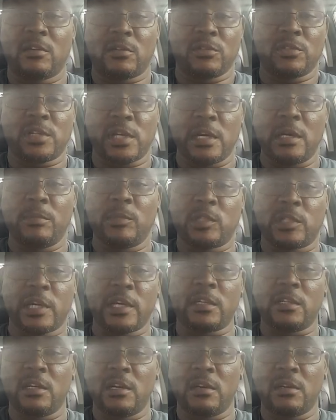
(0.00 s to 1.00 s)
Uncle Sam will
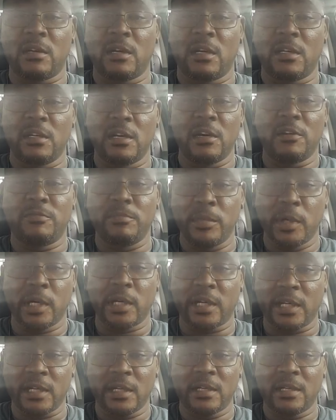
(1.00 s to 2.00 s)
take enough
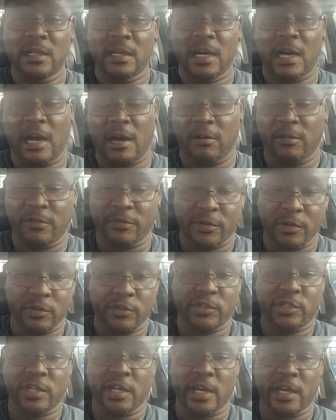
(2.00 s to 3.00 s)
money out of your
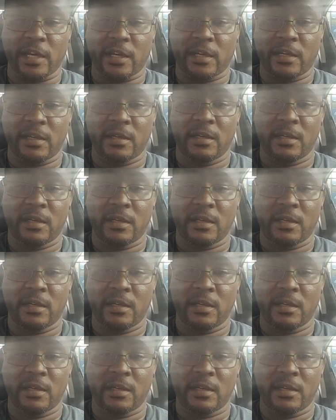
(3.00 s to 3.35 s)
check